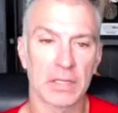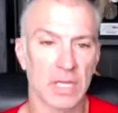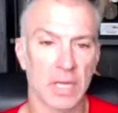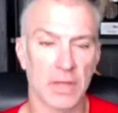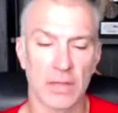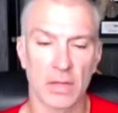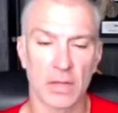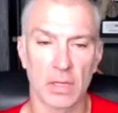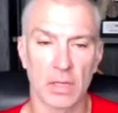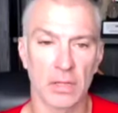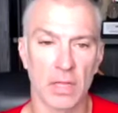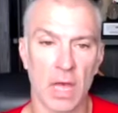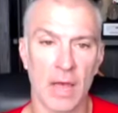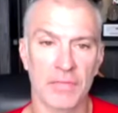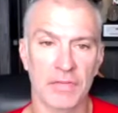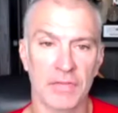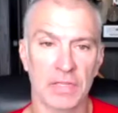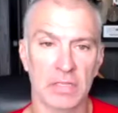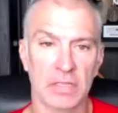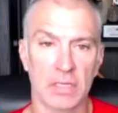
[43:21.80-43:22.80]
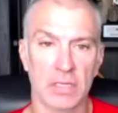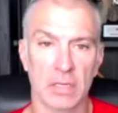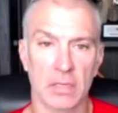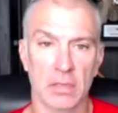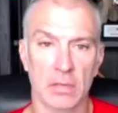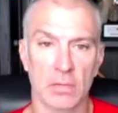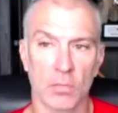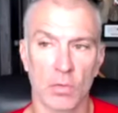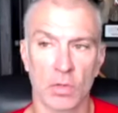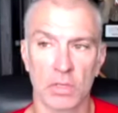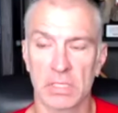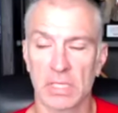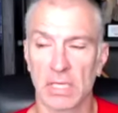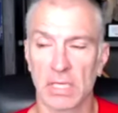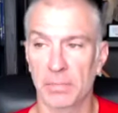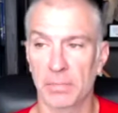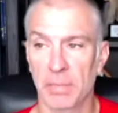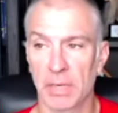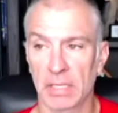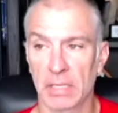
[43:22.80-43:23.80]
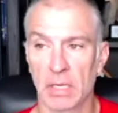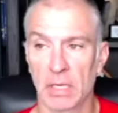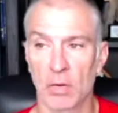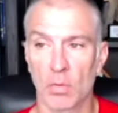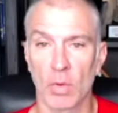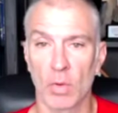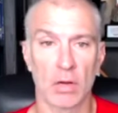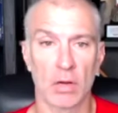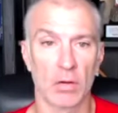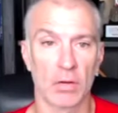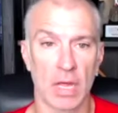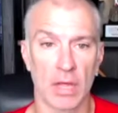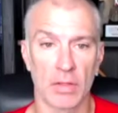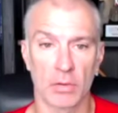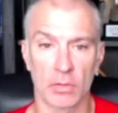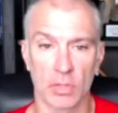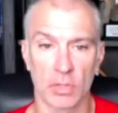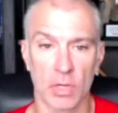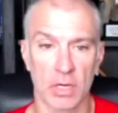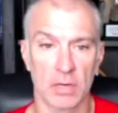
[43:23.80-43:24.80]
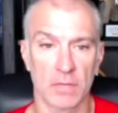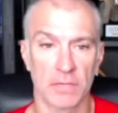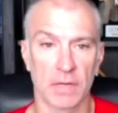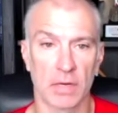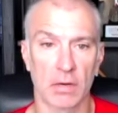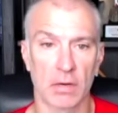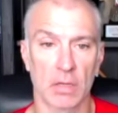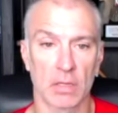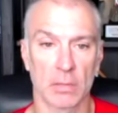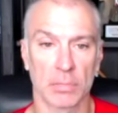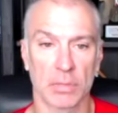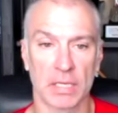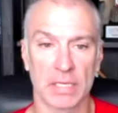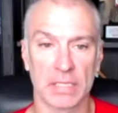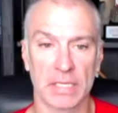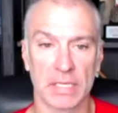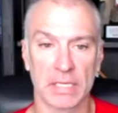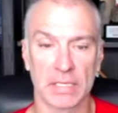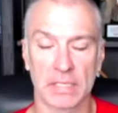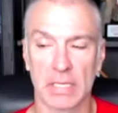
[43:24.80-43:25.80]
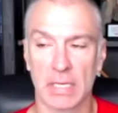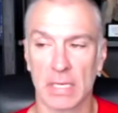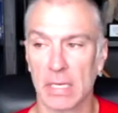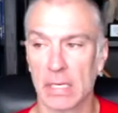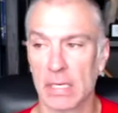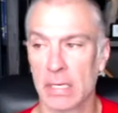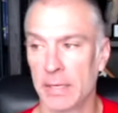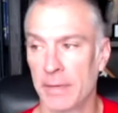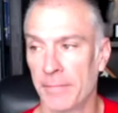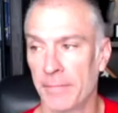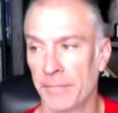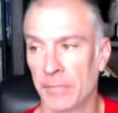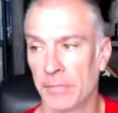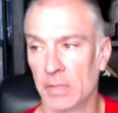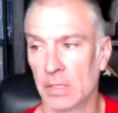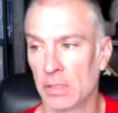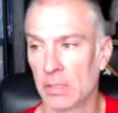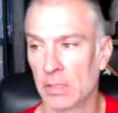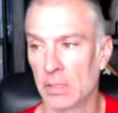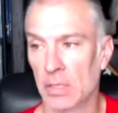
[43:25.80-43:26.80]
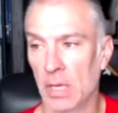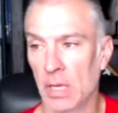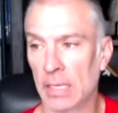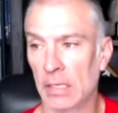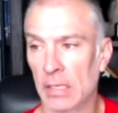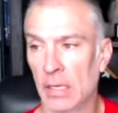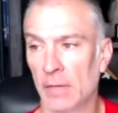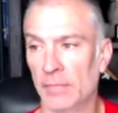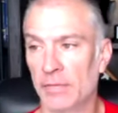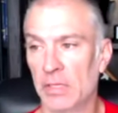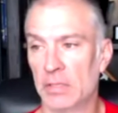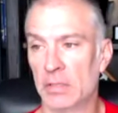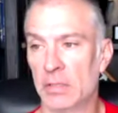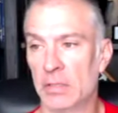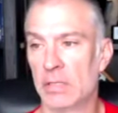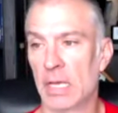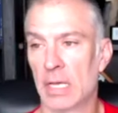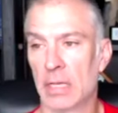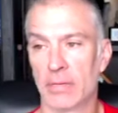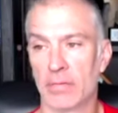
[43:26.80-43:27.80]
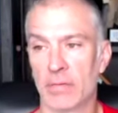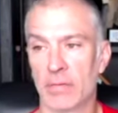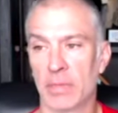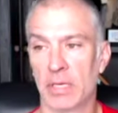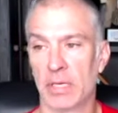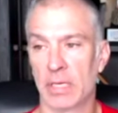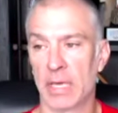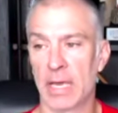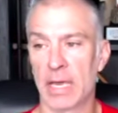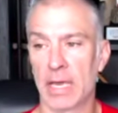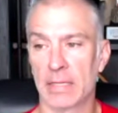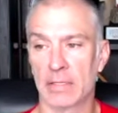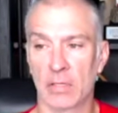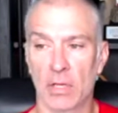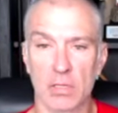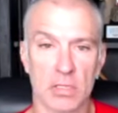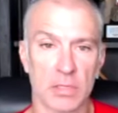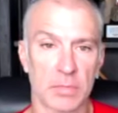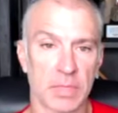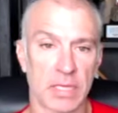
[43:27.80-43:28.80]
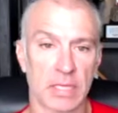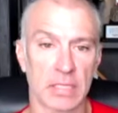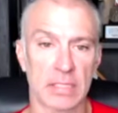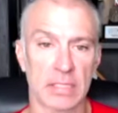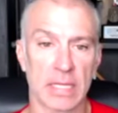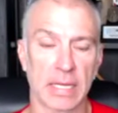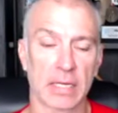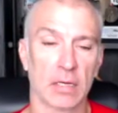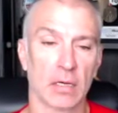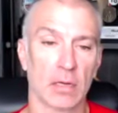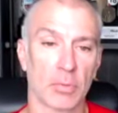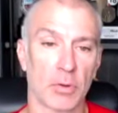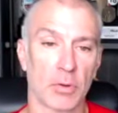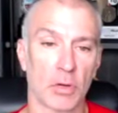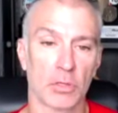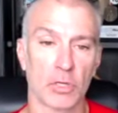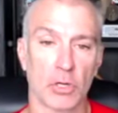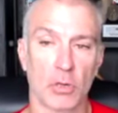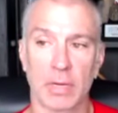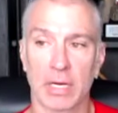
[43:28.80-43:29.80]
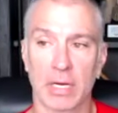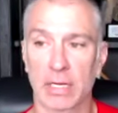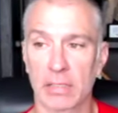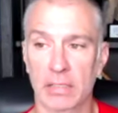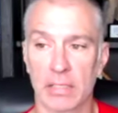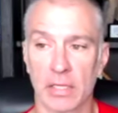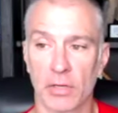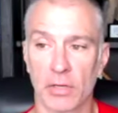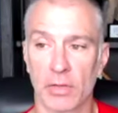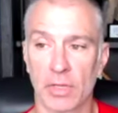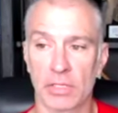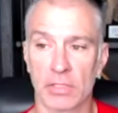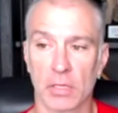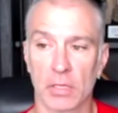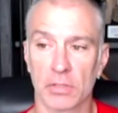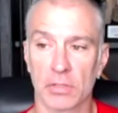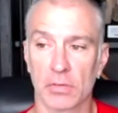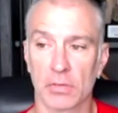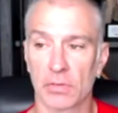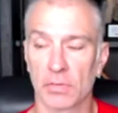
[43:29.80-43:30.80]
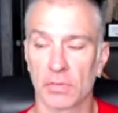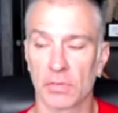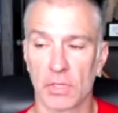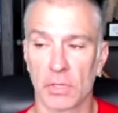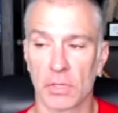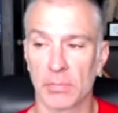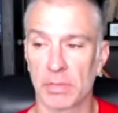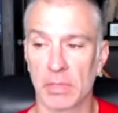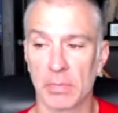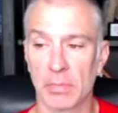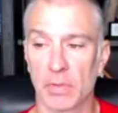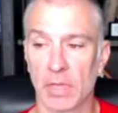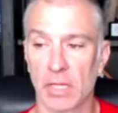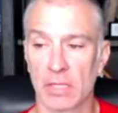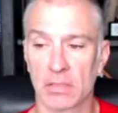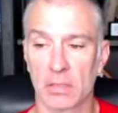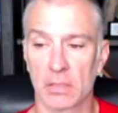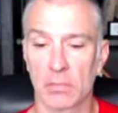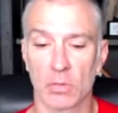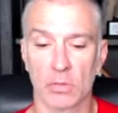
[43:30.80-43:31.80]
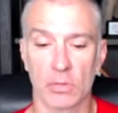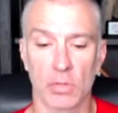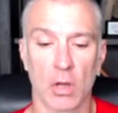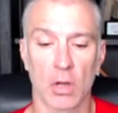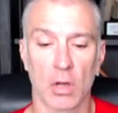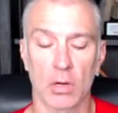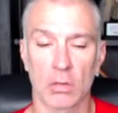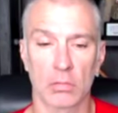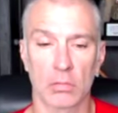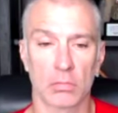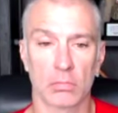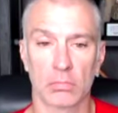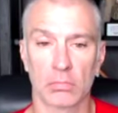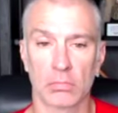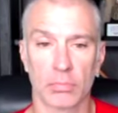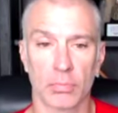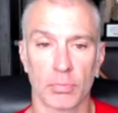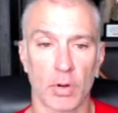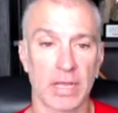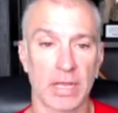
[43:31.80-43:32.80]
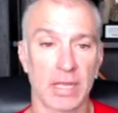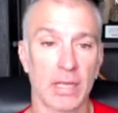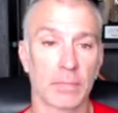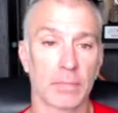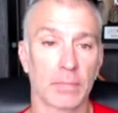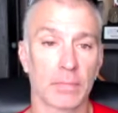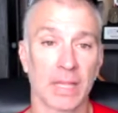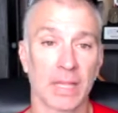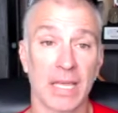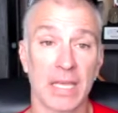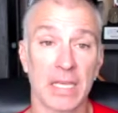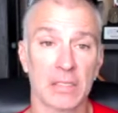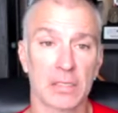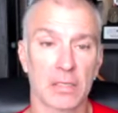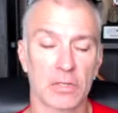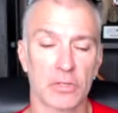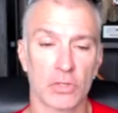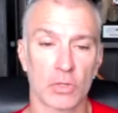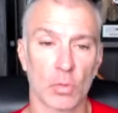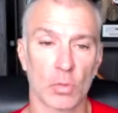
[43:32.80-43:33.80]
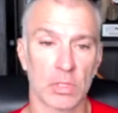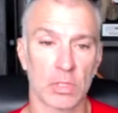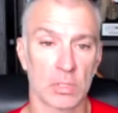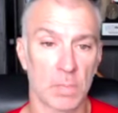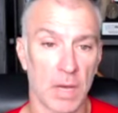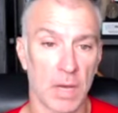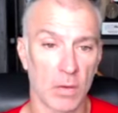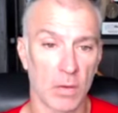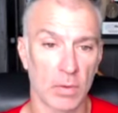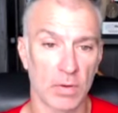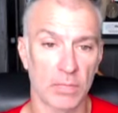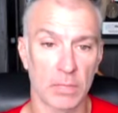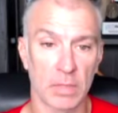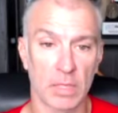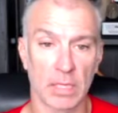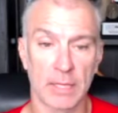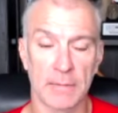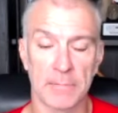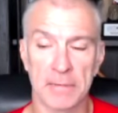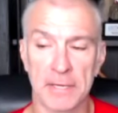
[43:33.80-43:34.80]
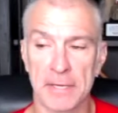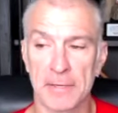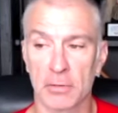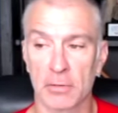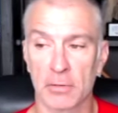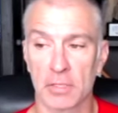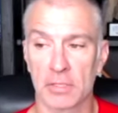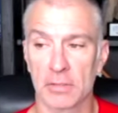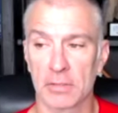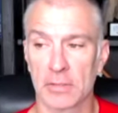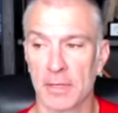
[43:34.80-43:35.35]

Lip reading: yeah, obviously once they pick their winner, now they're trying to figure out the placings. I'd love to tell everybody, yeah, it's awesome to get 2nd at a pro show, but I can tell you that's also, for some people, that's the most heartbreaking place, because you're 1 spot away from the Olympia and you're just,